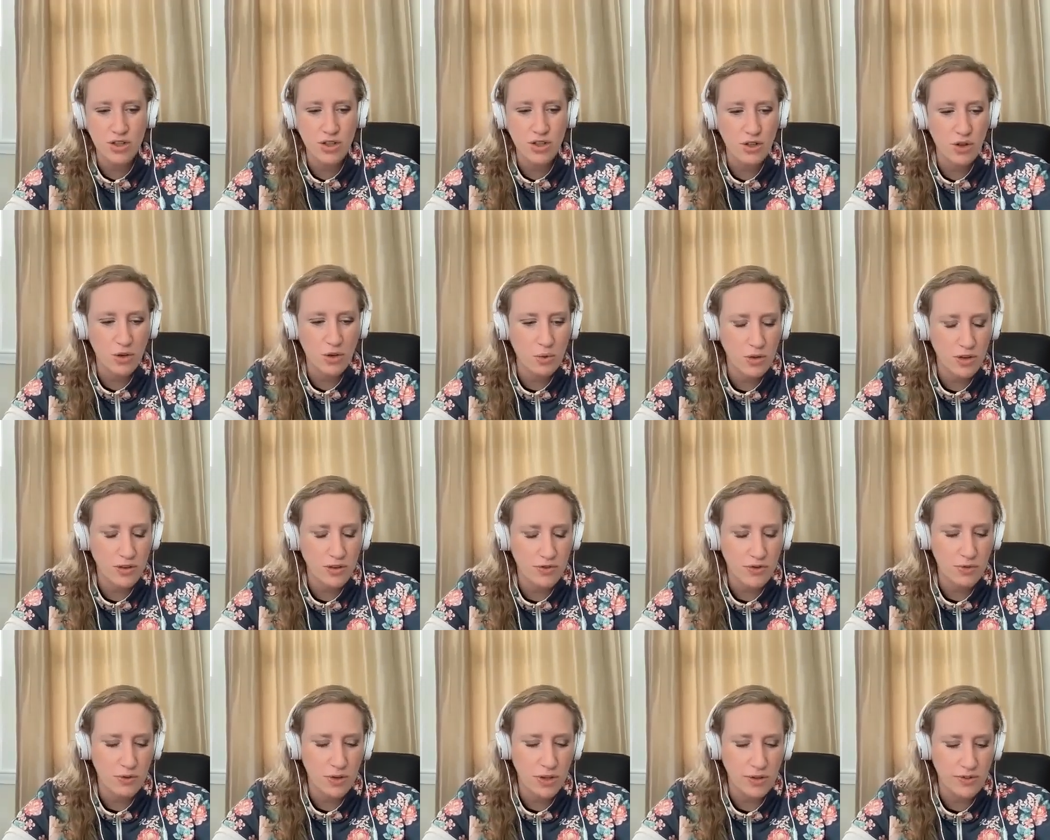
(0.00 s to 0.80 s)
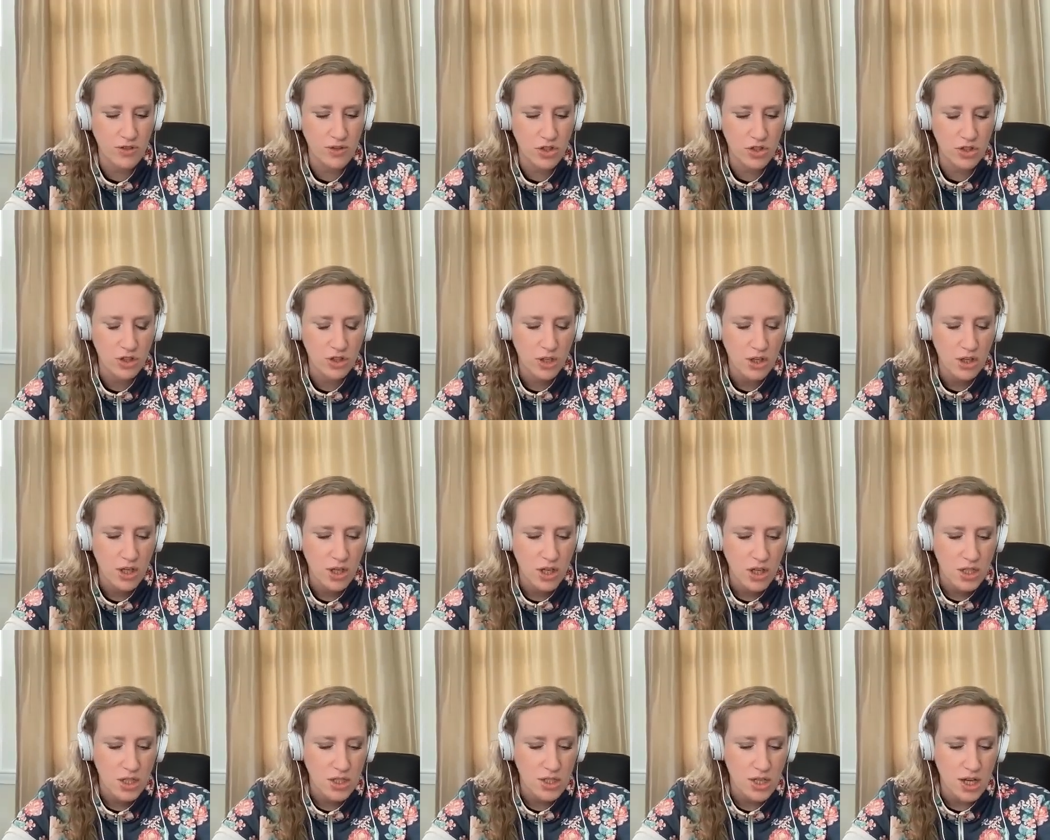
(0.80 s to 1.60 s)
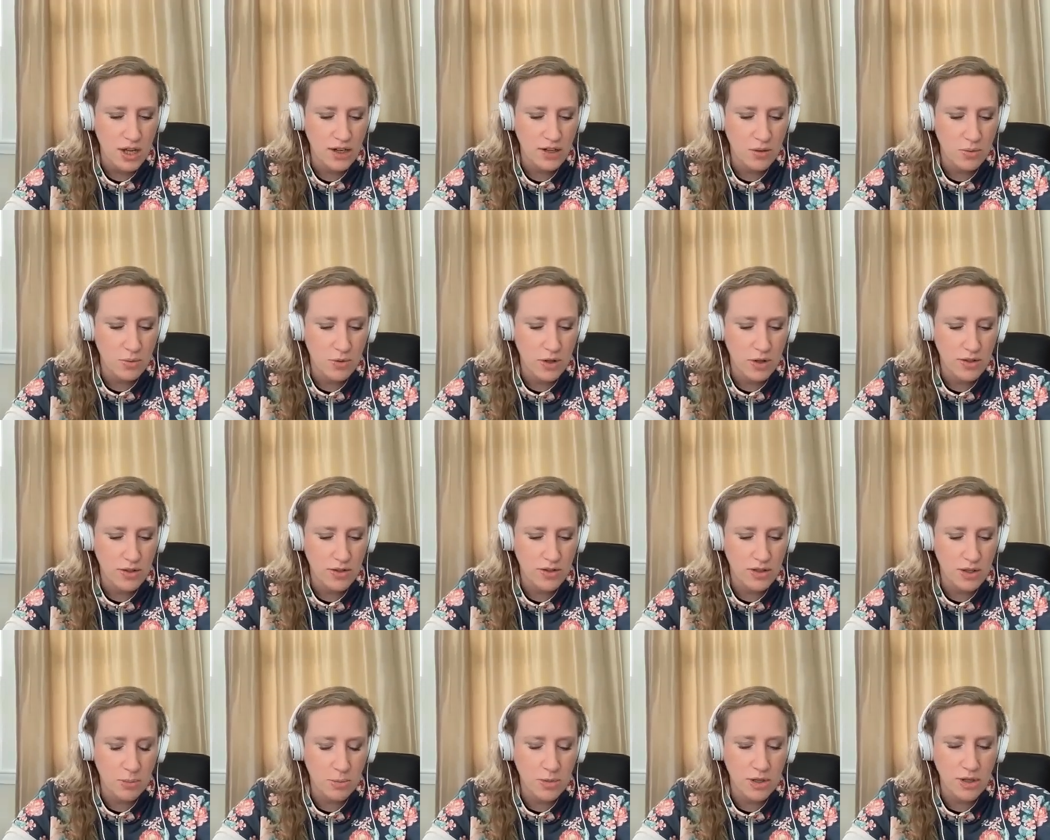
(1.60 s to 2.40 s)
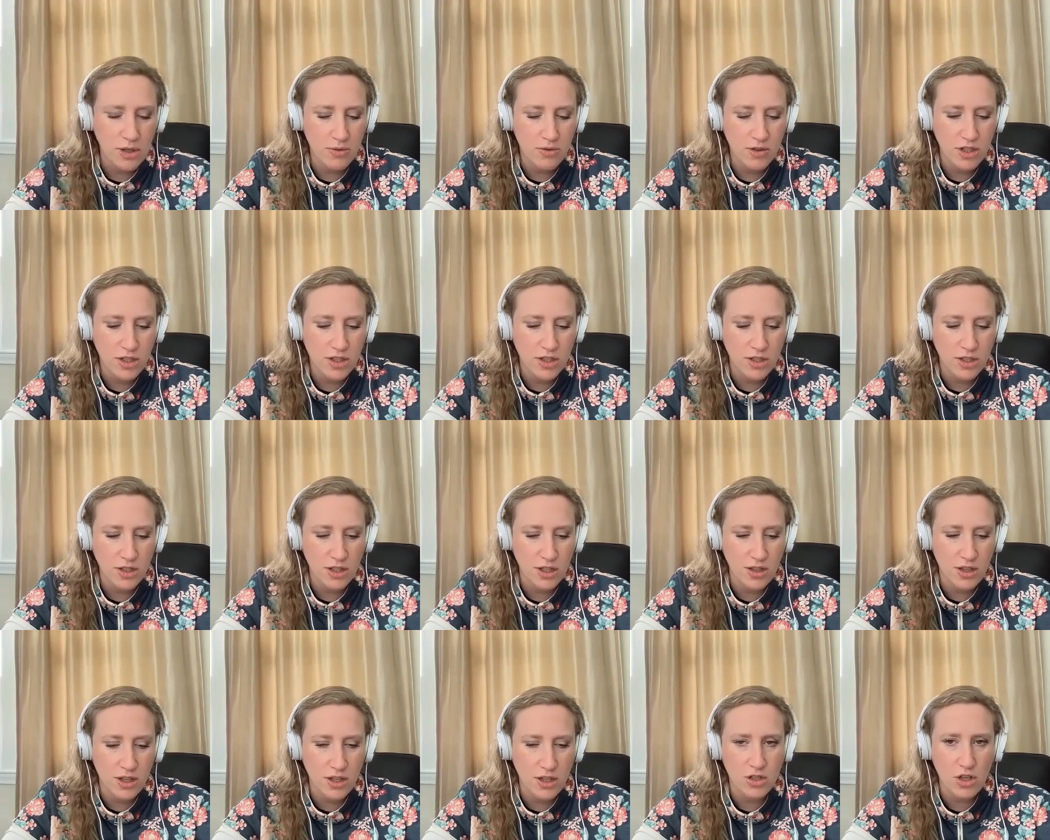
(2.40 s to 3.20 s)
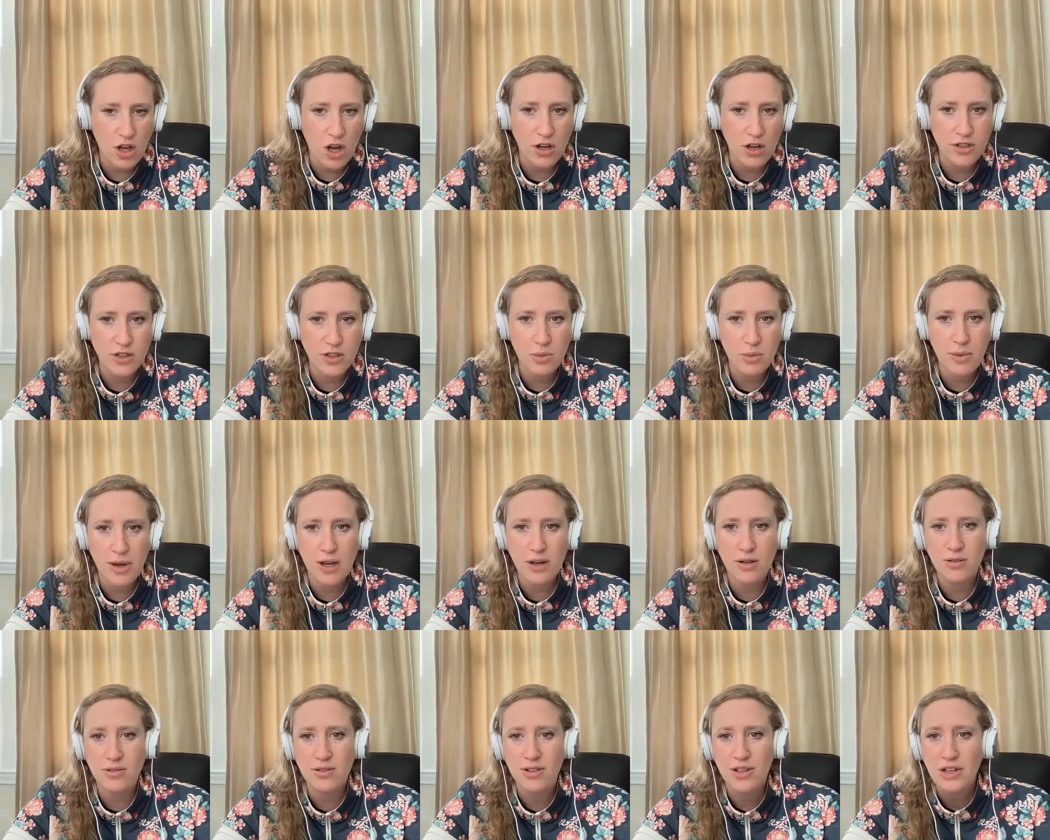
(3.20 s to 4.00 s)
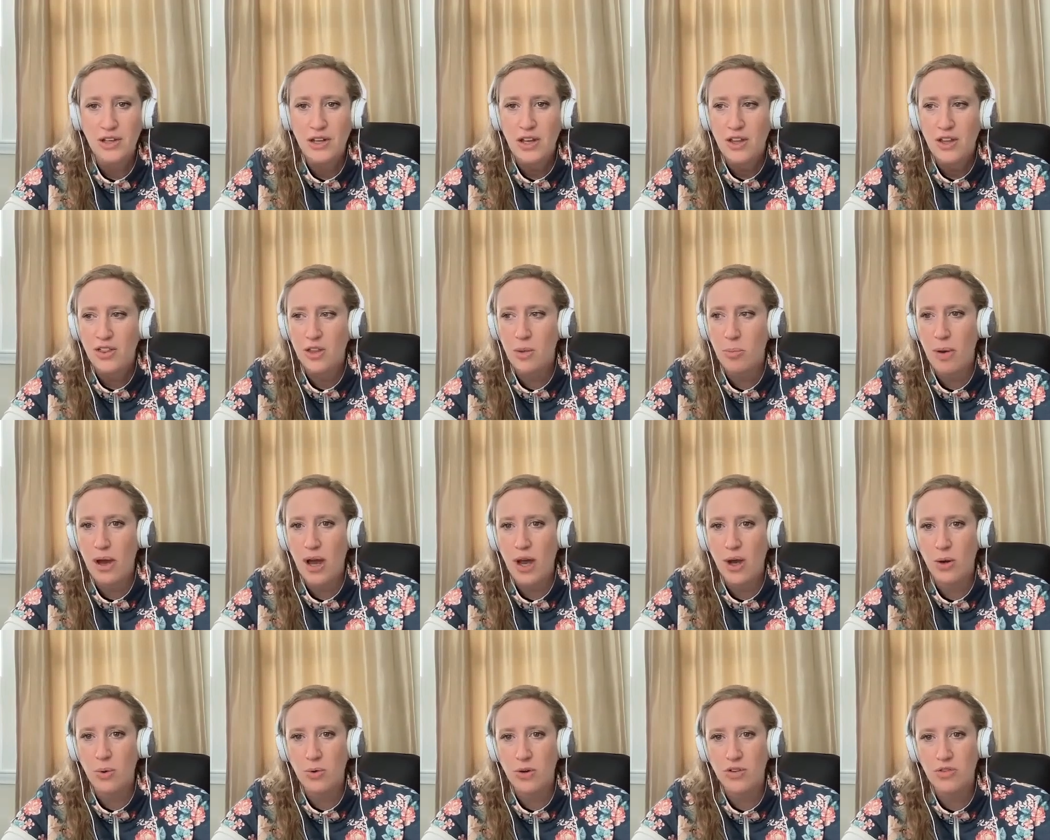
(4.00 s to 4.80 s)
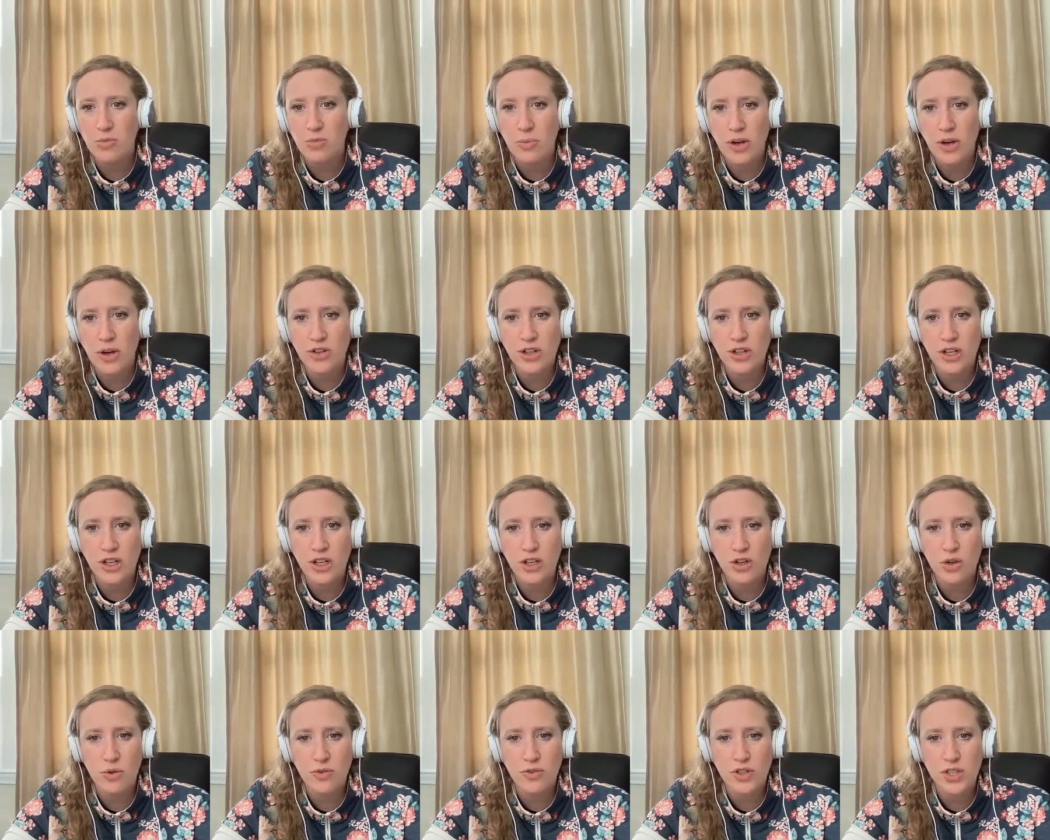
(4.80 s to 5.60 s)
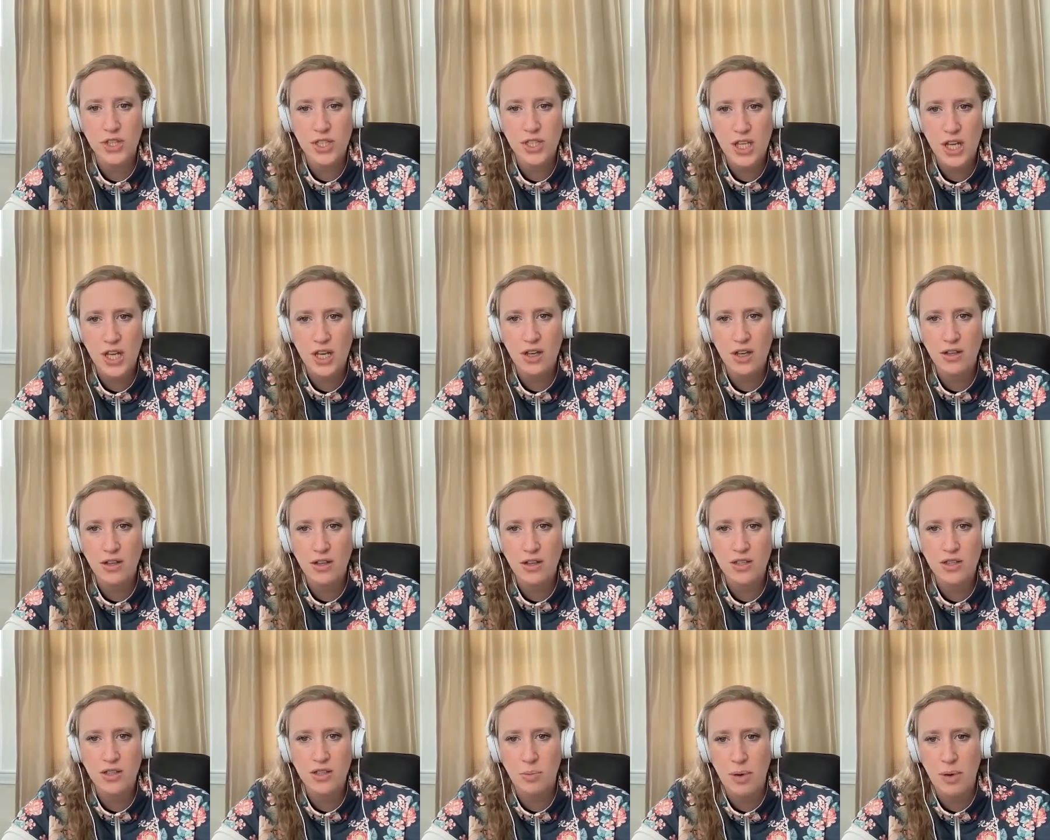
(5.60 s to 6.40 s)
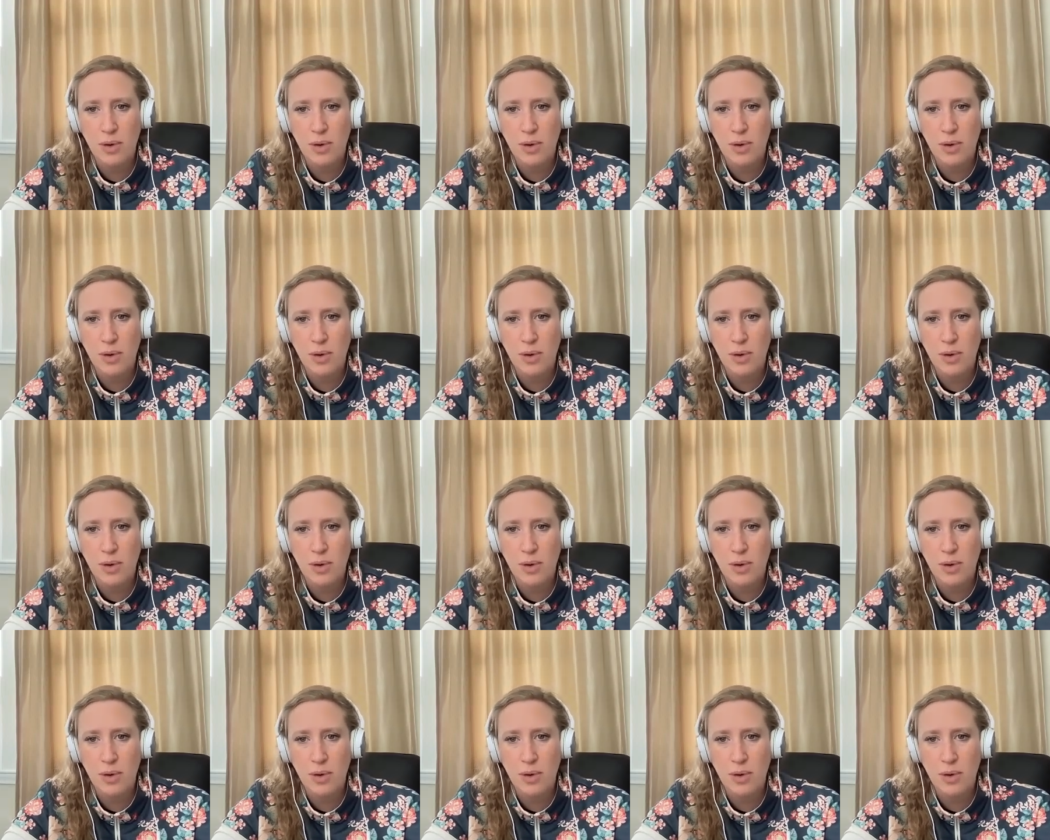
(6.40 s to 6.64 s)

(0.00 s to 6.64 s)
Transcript: You know, we've we've chatted with somebody recently that talked about the power of marketing over sales, the